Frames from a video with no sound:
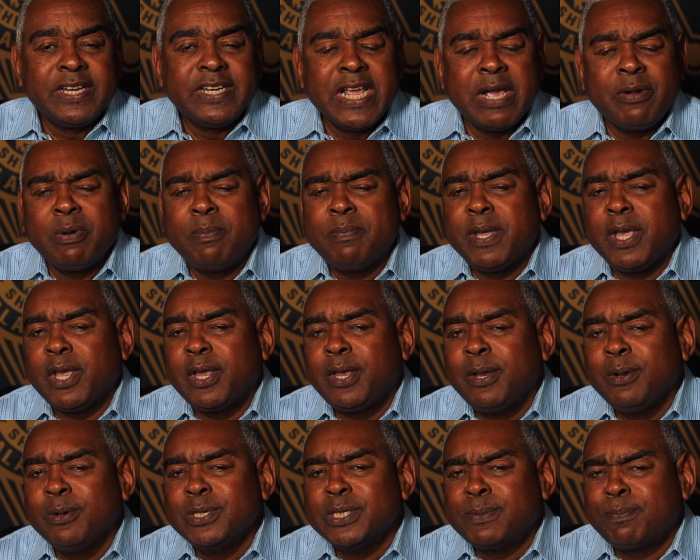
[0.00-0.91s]
That would be a
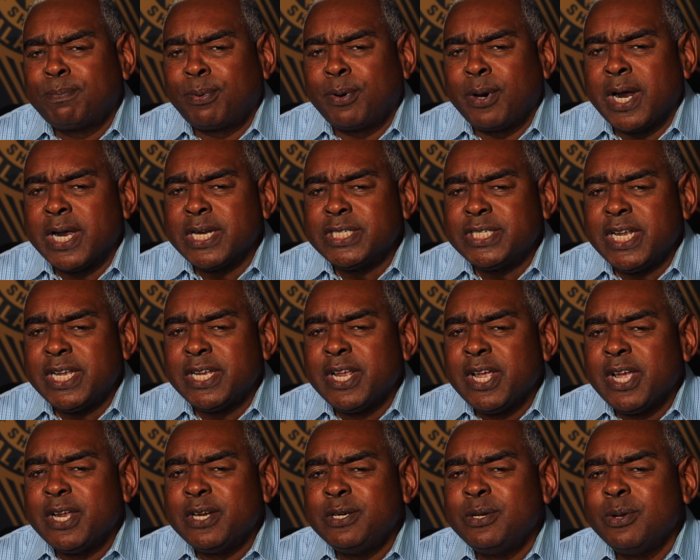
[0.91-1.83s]
huge
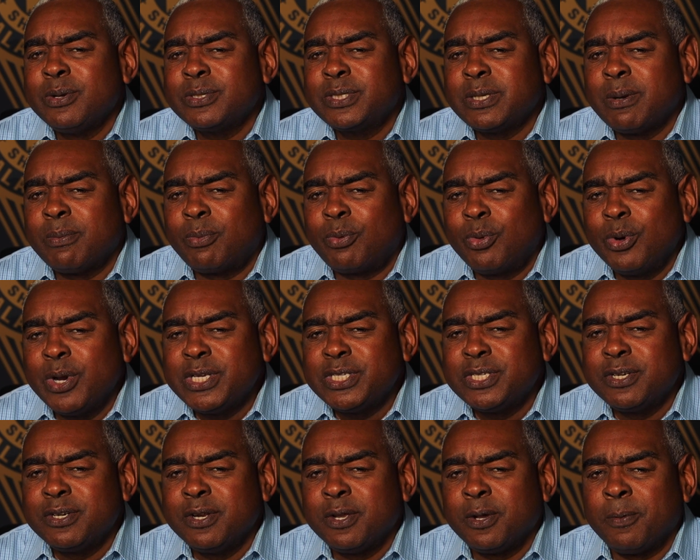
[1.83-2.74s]
project, doing some
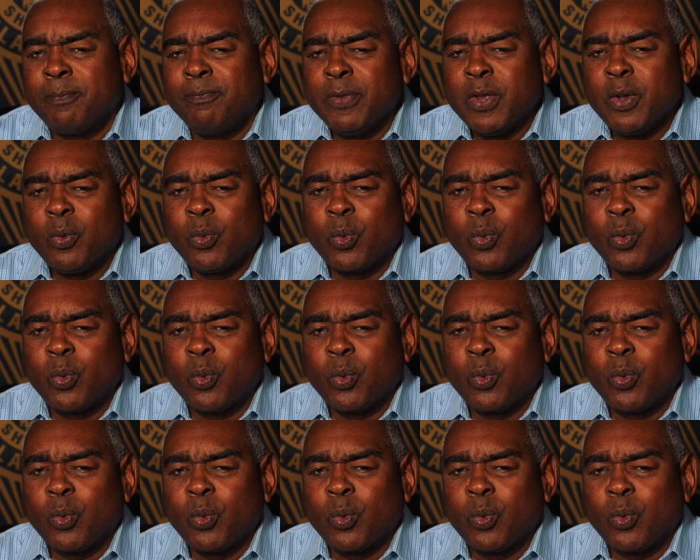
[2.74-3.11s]
regional